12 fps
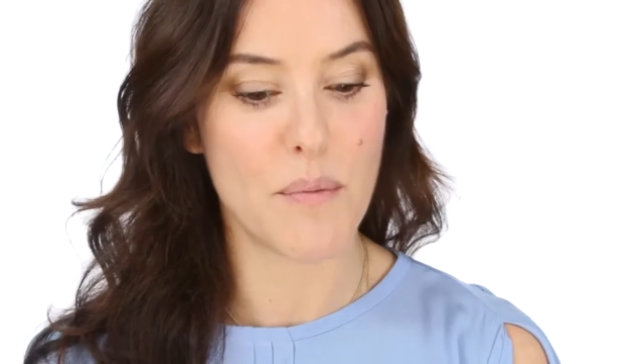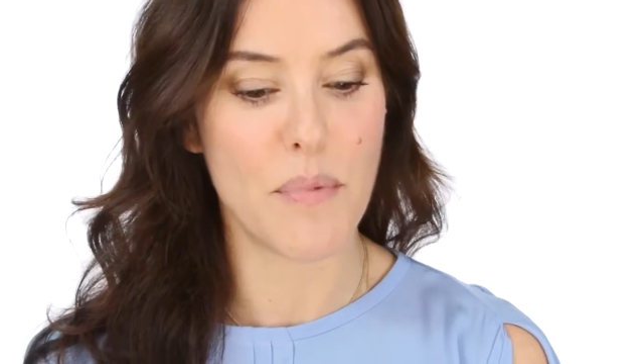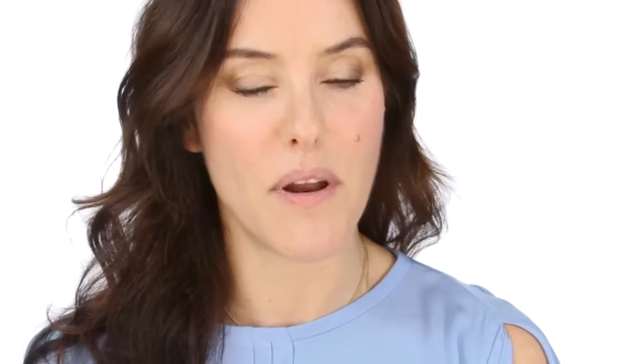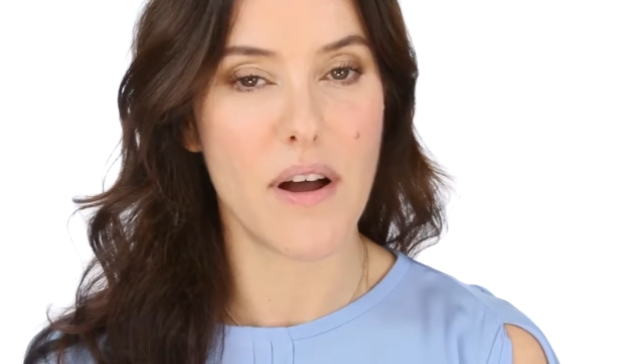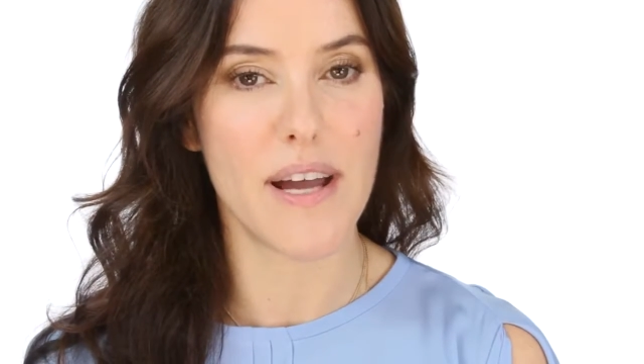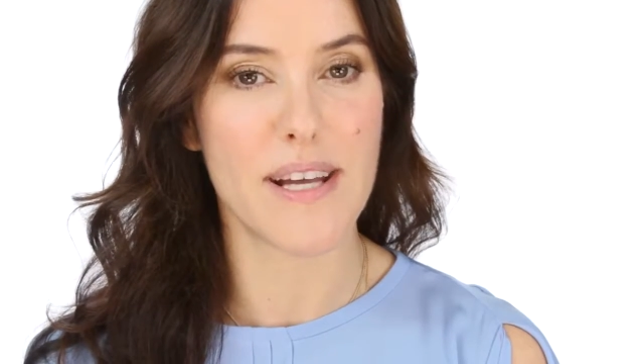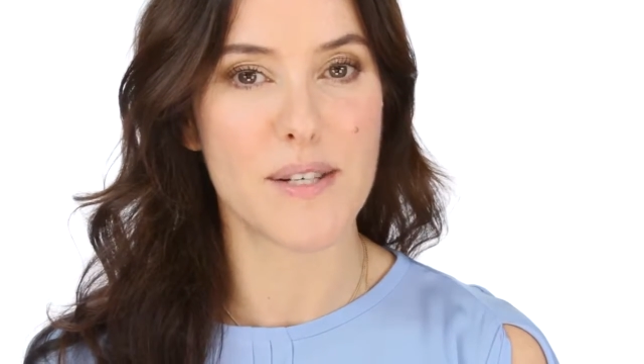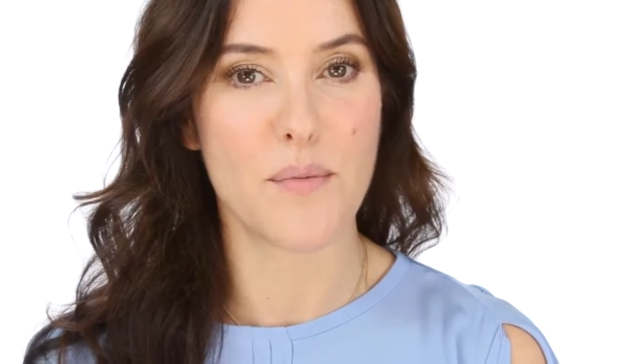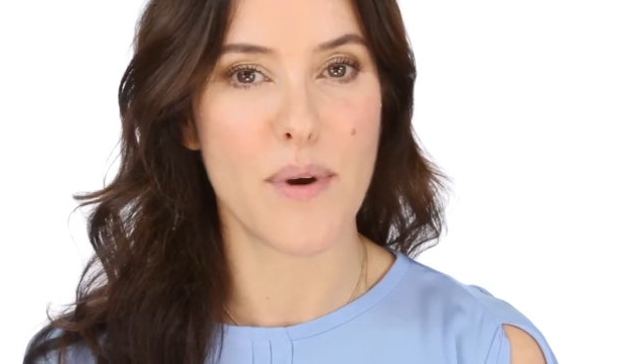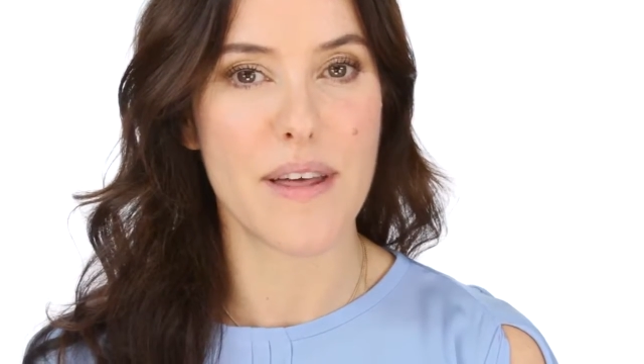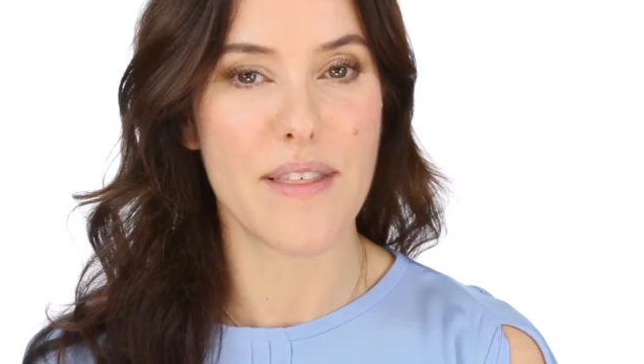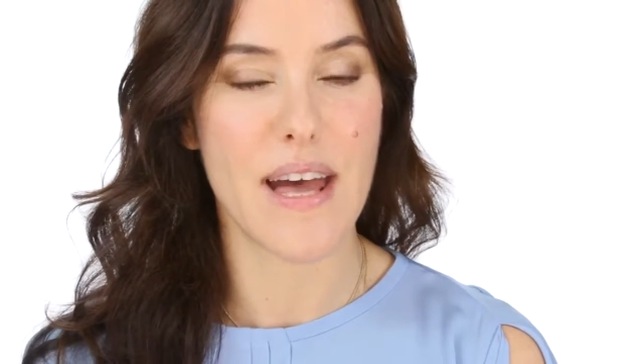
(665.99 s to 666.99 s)
apply it
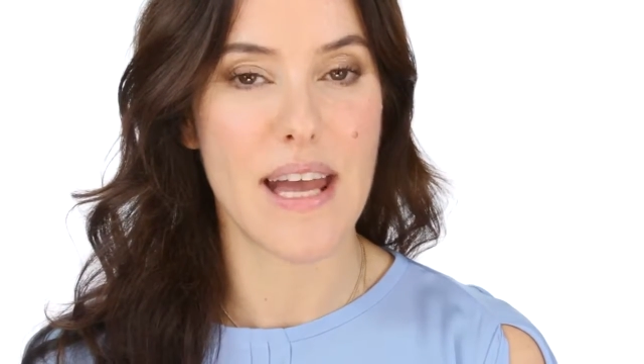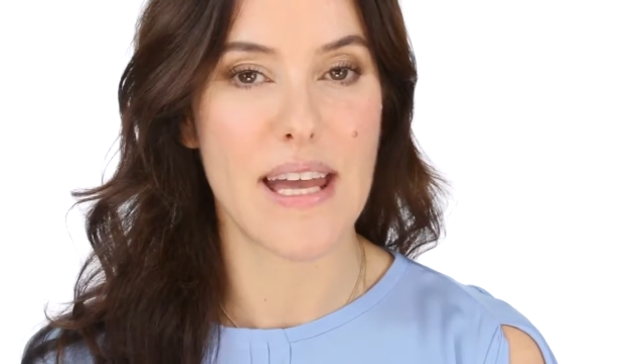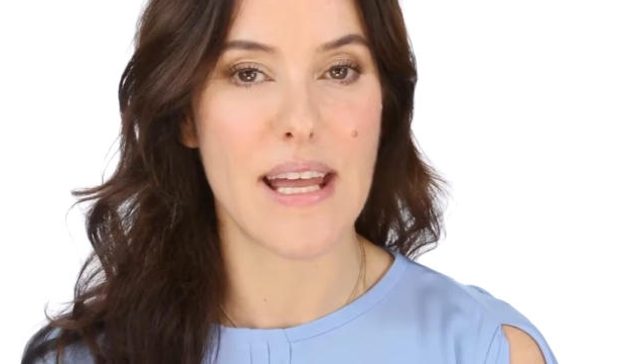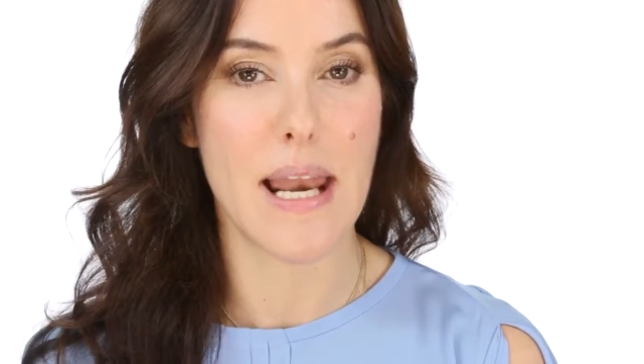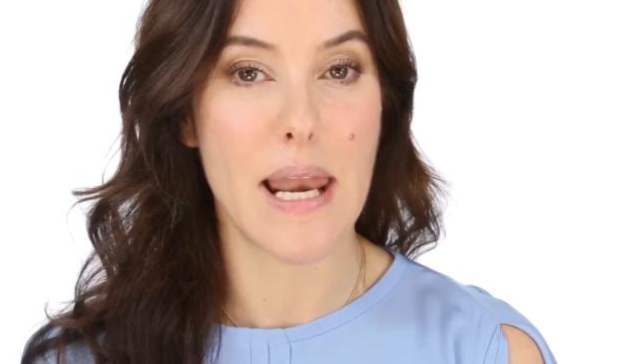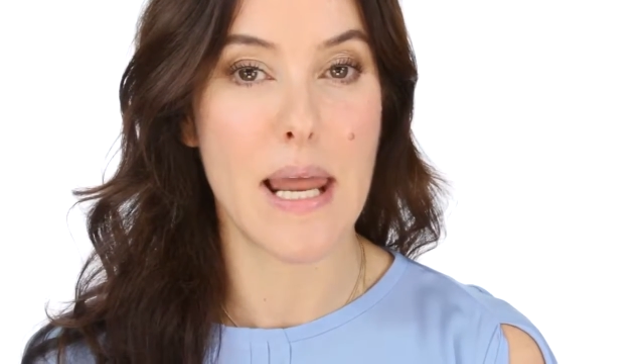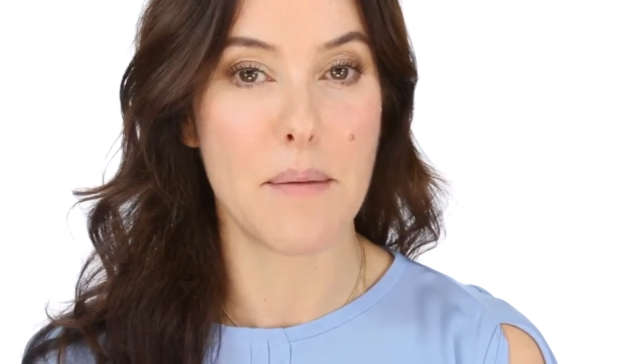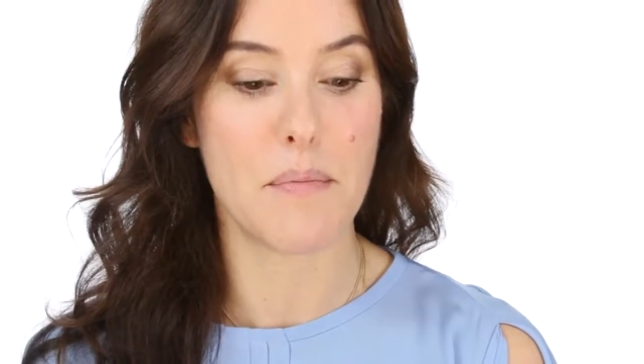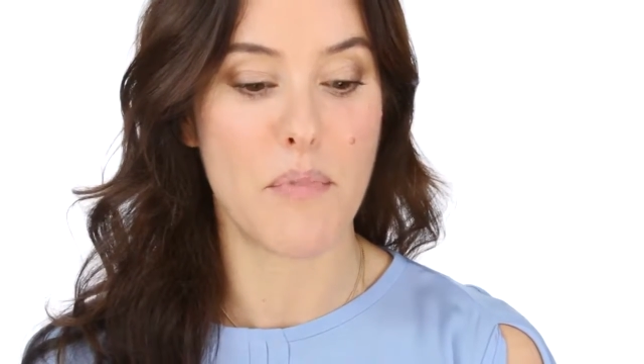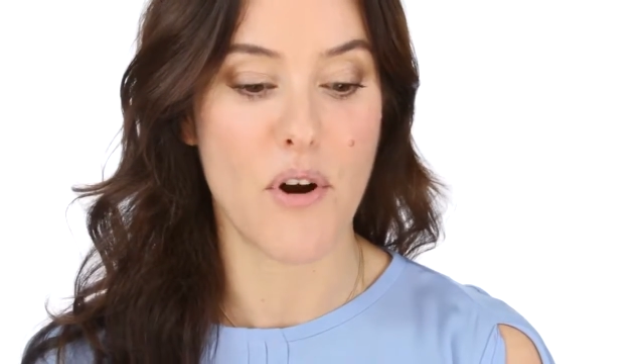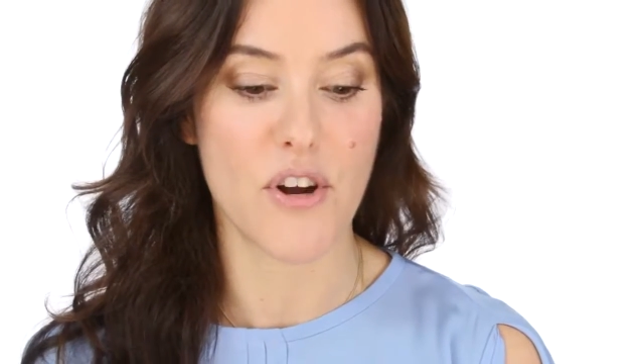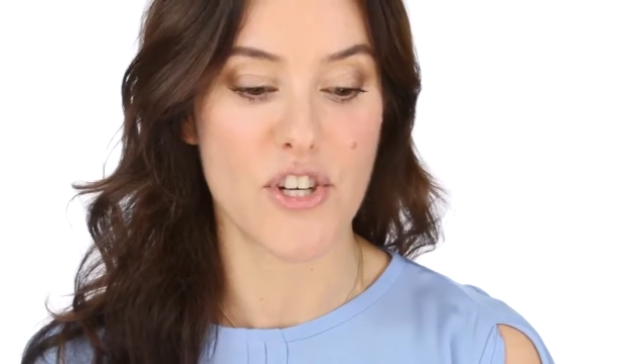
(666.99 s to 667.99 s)
with a lip
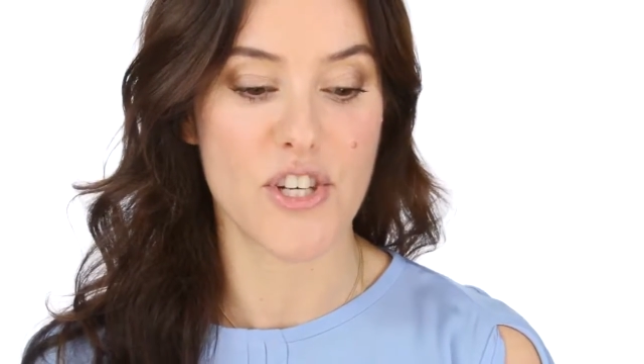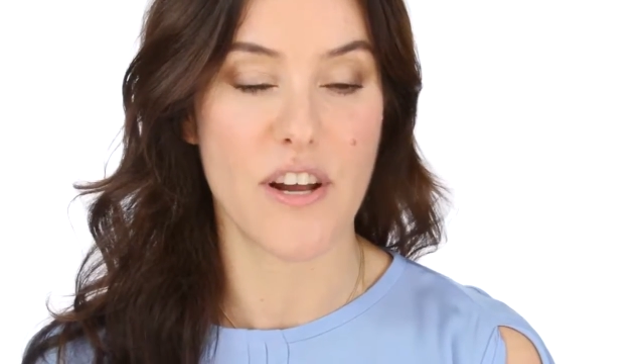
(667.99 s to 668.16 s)
brush.